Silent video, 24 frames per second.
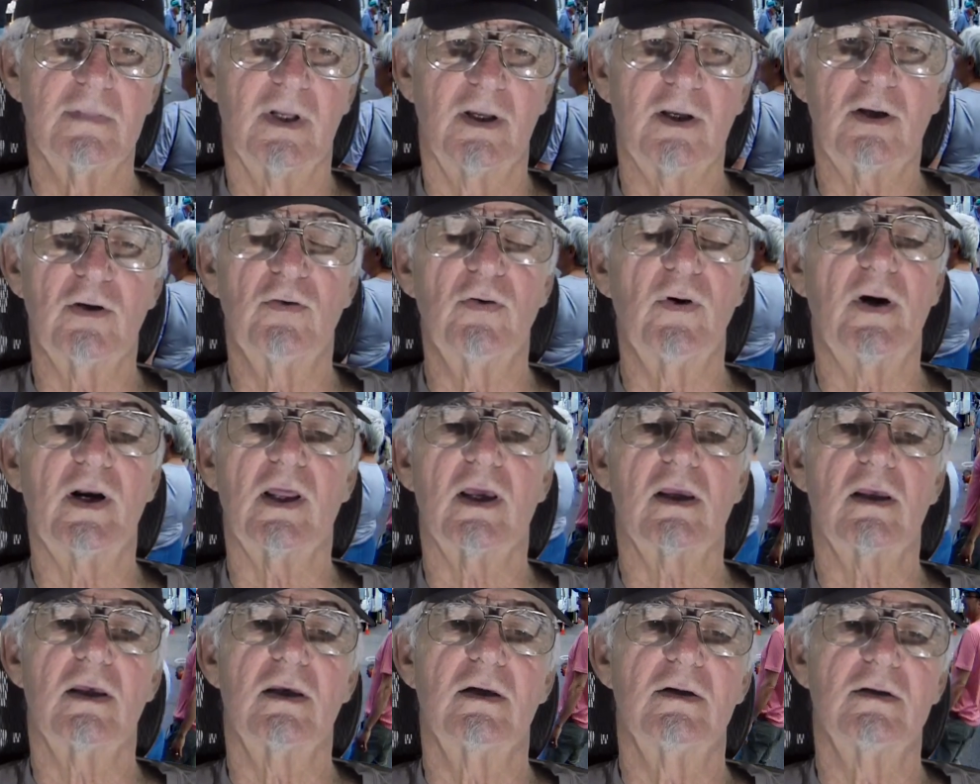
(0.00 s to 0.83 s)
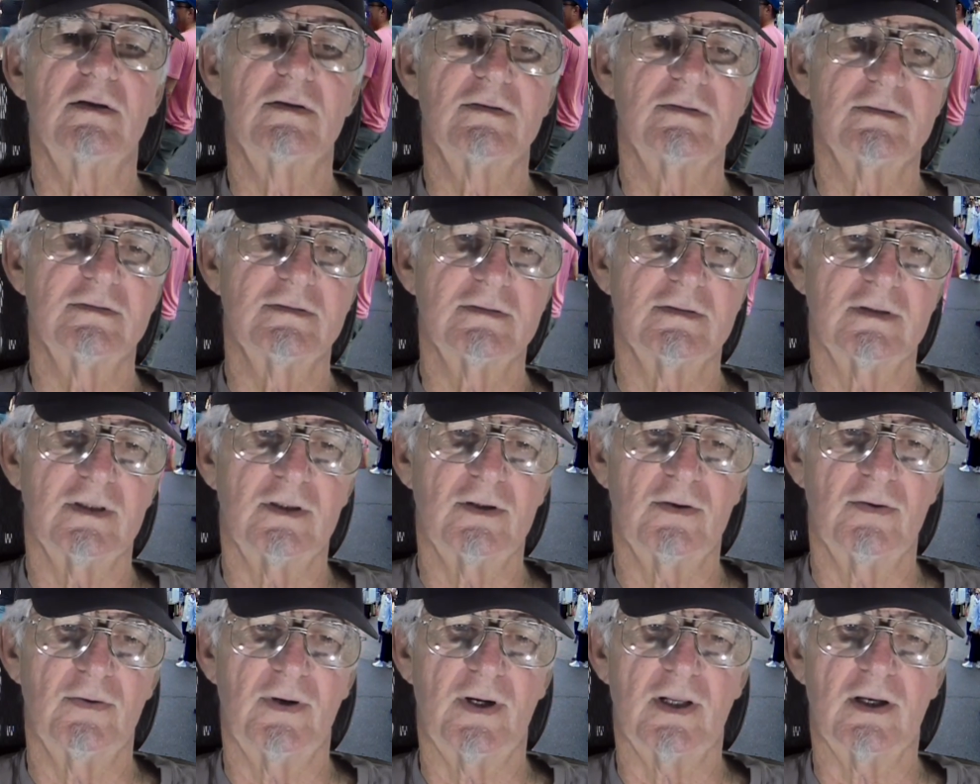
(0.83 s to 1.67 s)
a critic, a
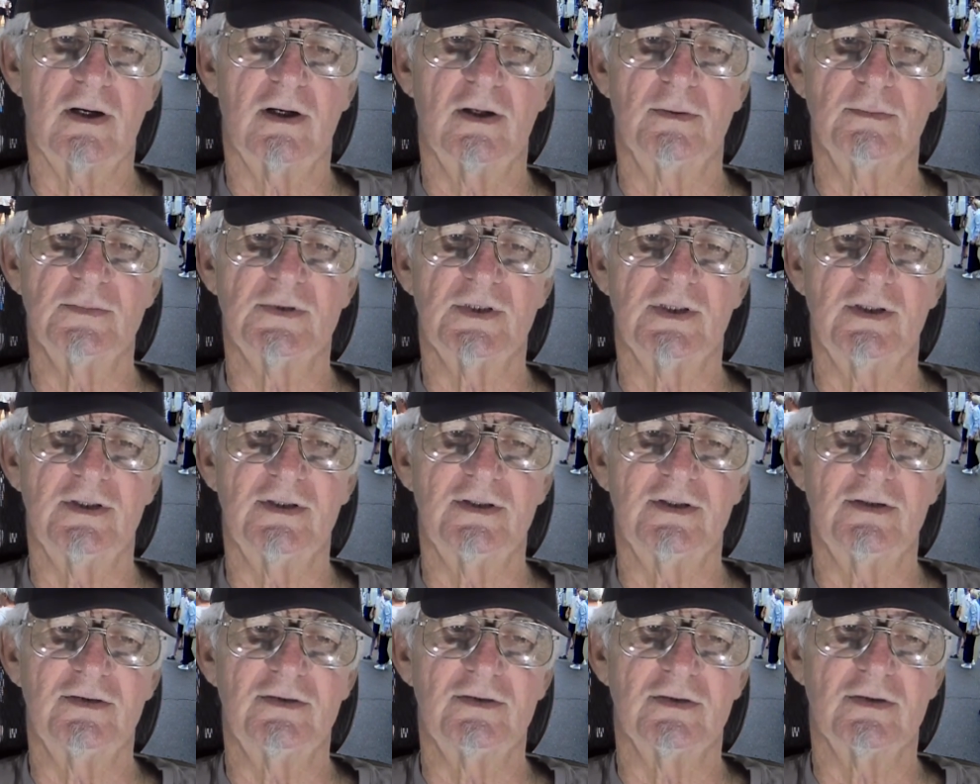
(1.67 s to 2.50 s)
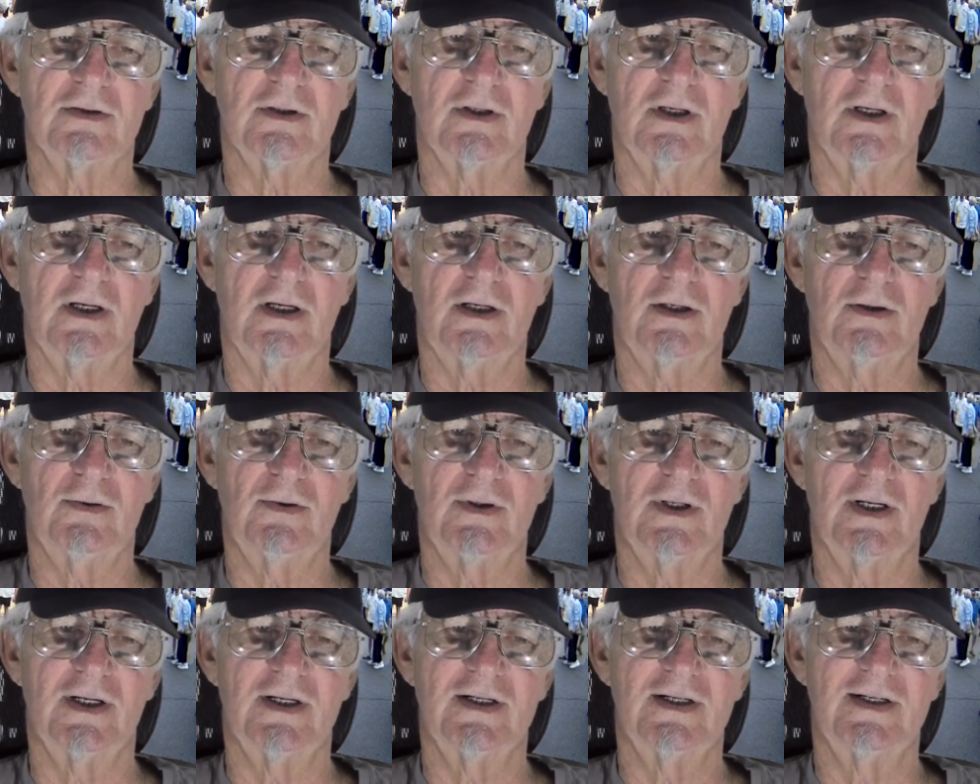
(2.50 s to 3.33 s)
critic comes in to,
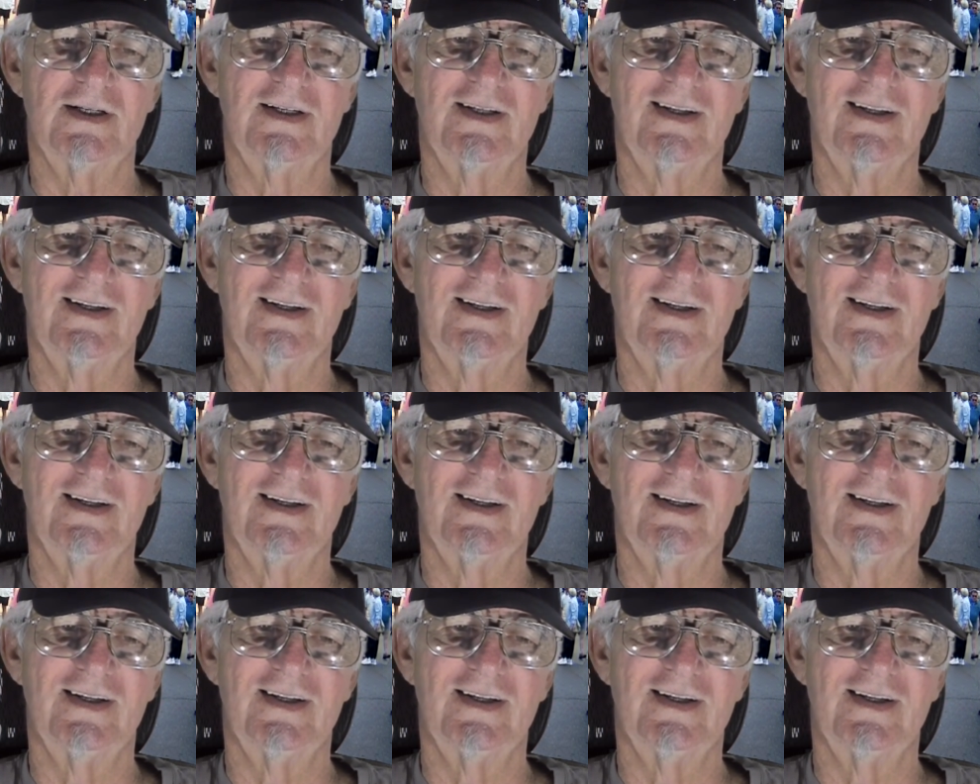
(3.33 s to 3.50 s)
uh,